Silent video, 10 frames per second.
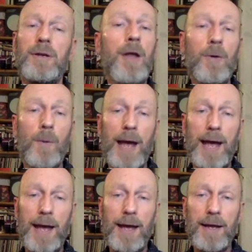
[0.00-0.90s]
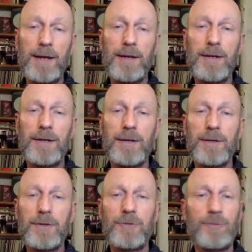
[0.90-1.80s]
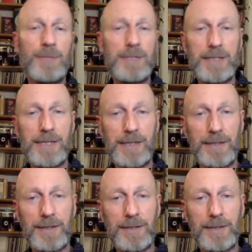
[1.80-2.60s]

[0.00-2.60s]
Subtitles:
nowhere to be seen.